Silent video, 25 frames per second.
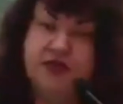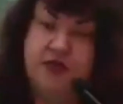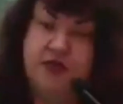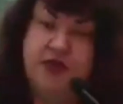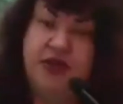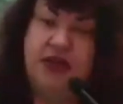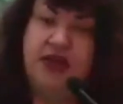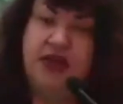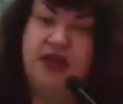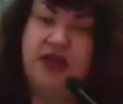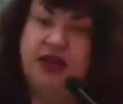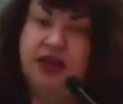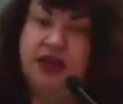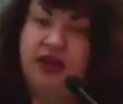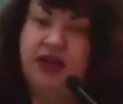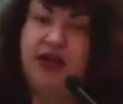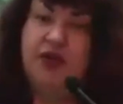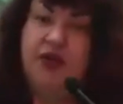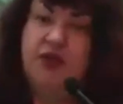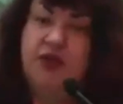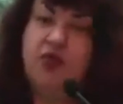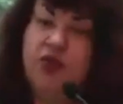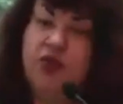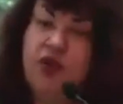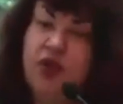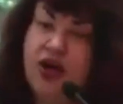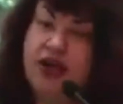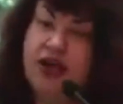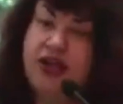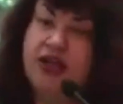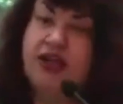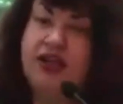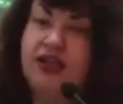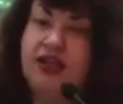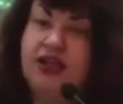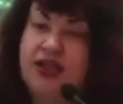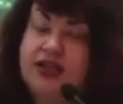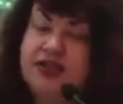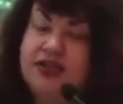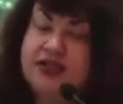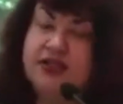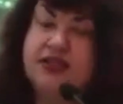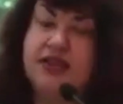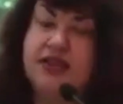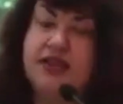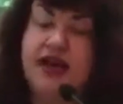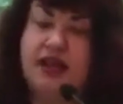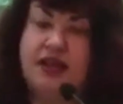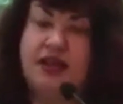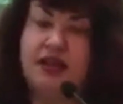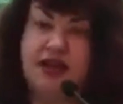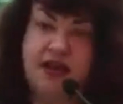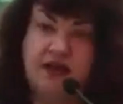being brought into that.